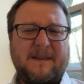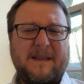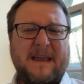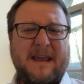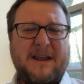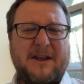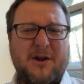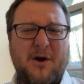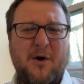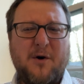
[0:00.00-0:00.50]

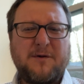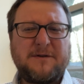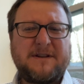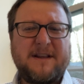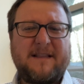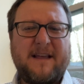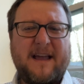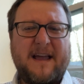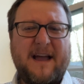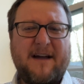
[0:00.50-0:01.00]
He knows
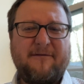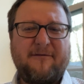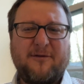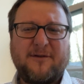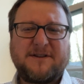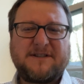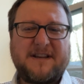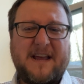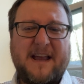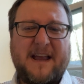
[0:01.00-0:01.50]
that they have
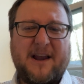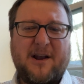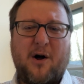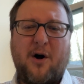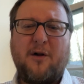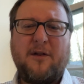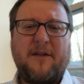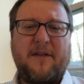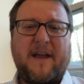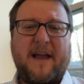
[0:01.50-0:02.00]
forsaken
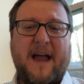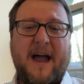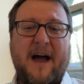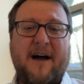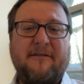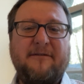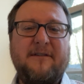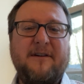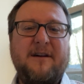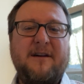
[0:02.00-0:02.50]
all that they
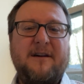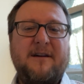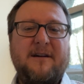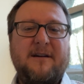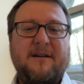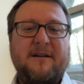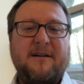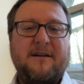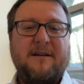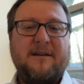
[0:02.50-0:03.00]
have
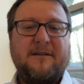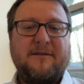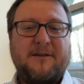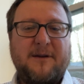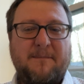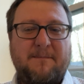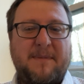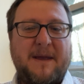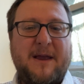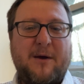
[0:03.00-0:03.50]

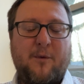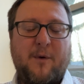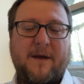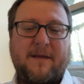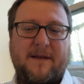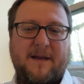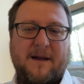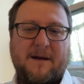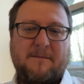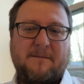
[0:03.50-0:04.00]
to be
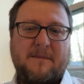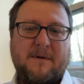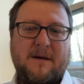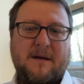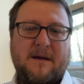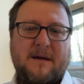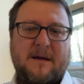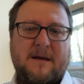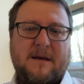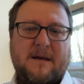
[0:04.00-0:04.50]
with him.
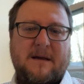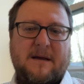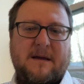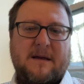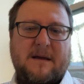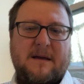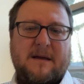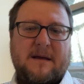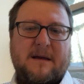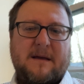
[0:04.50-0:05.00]

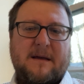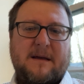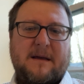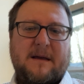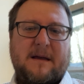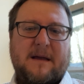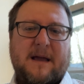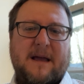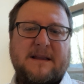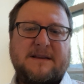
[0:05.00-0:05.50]

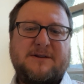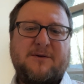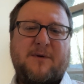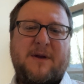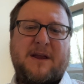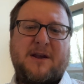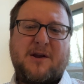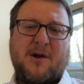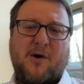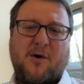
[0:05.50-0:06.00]
And so
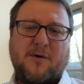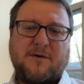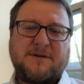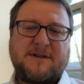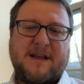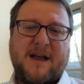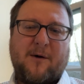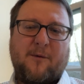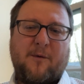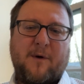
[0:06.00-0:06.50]
he knows
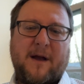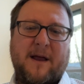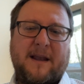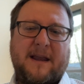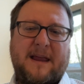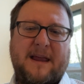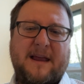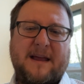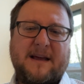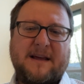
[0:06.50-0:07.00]
that when
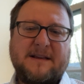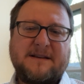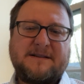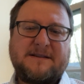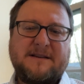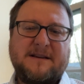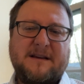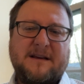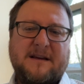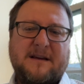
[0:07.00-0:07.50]
he
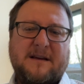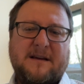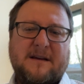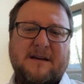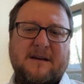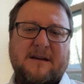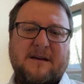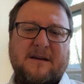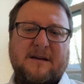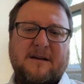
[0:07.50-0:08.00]
is
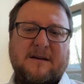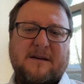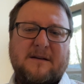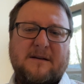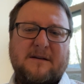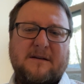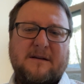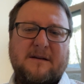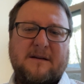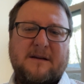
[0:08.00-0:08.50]

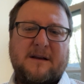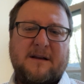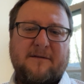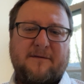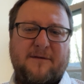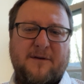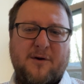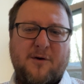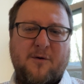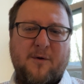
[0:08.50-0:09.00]
in a
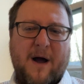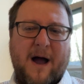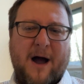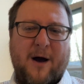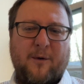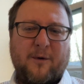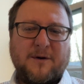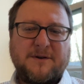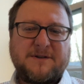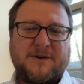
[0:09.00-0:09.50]
few
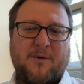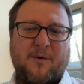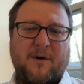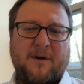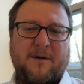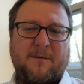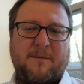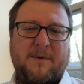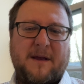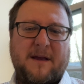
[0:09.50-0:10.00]
hours going
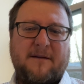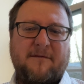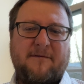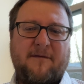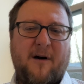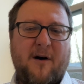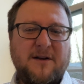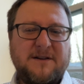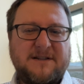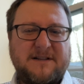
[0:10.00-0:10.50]
to be
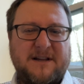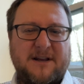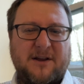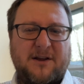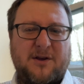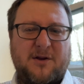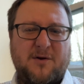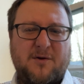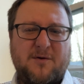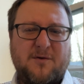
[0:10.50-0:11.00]
falsely
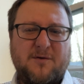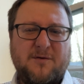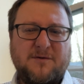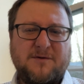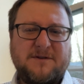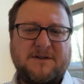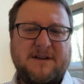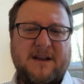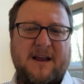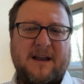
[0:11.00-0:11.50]

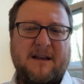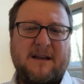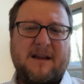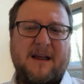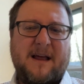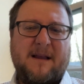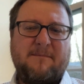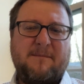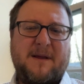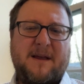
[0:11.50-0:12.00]
accused
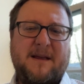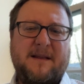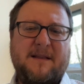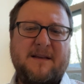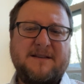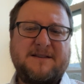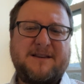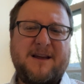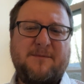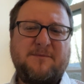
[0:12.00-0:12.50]
and be
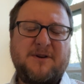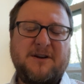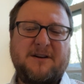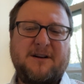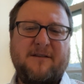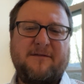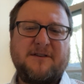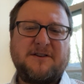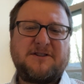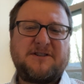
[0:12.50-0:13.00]
the subject
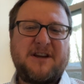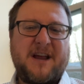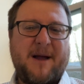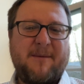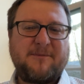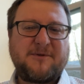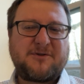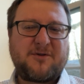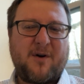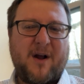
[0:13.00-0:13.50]
of a
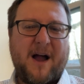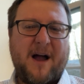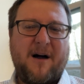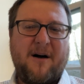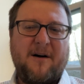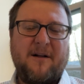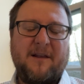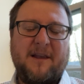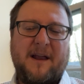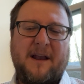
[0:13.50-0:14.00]
sham
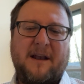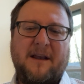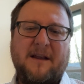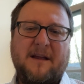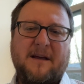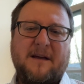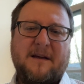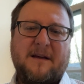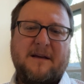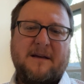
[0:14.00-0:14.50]
trial, and
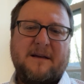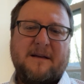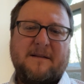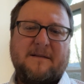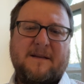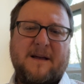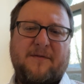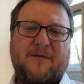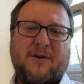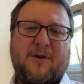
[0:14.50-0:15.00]
that